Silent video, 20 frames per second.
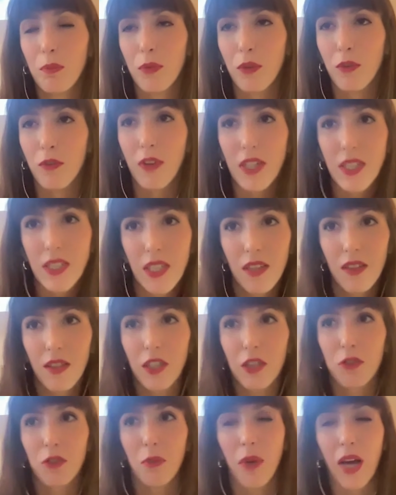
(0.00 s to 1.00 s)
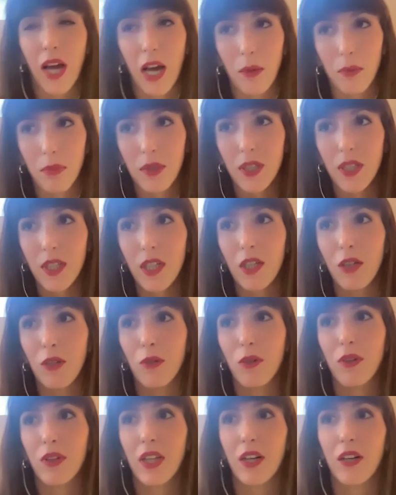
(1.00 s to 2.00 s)
preventing things from happening
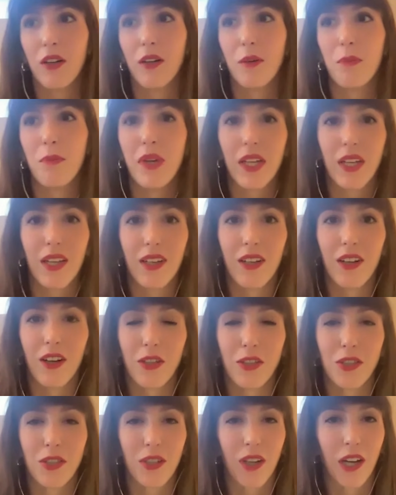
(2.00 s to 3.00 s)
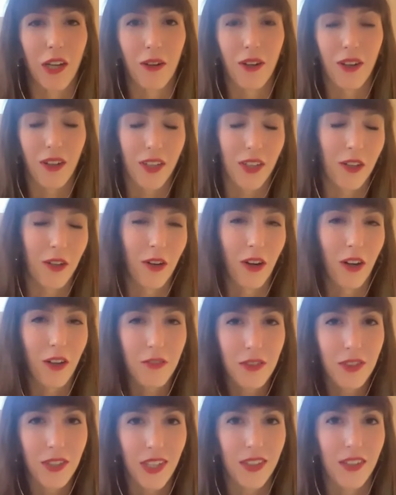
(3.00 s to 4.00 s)
or that are making costs skyrocket are
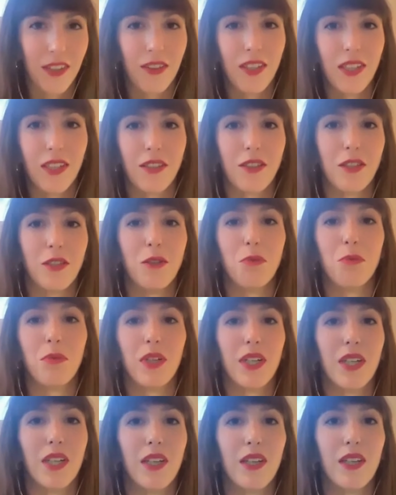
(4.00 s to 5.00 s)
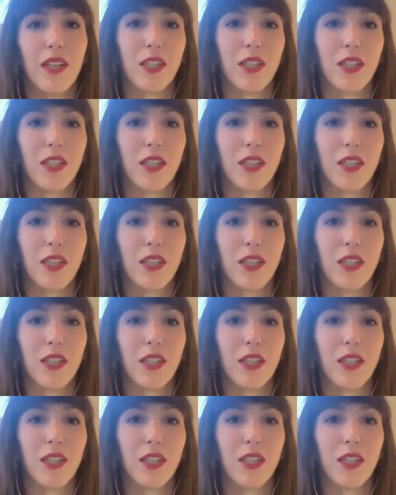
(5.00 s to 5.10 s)
often not the things that you might